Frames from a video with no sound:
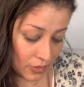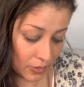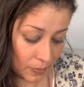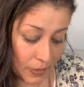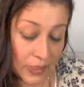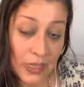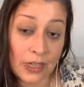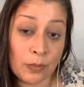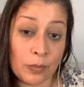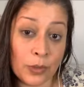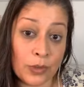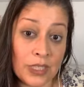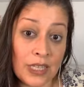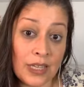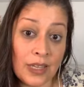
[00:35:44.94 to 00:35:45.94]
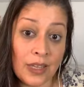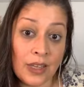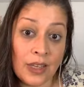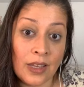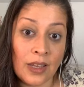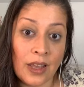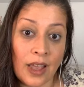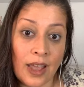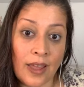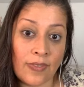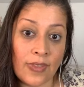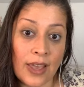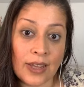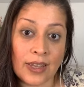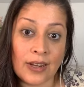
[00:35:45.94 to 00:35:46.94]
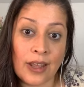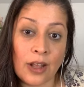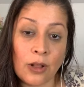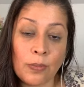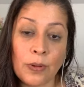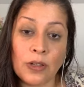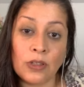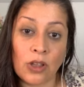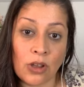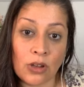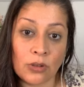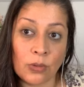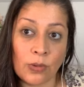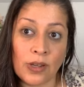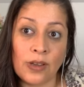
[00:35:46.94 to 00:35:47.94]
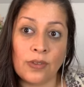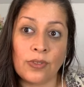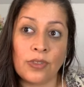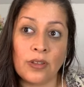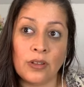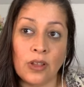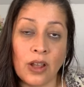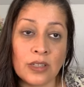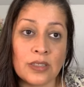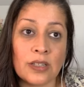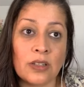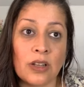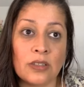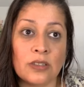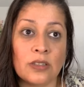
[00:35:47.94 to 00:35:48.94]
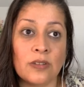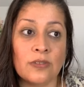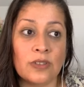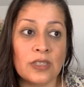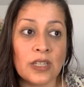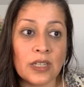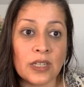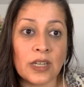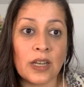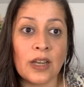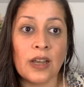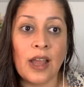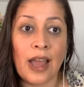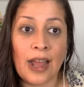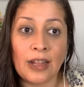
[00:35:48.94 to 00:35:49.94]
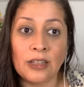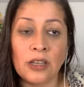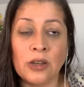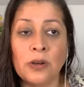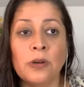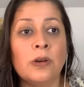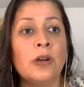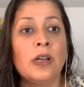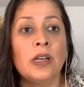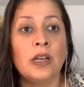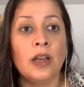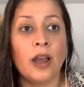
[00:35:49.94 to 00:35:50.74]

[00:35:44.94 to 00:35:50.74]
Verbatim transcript: the bunion booty, and that can help along with lots and lots of silica, aloe,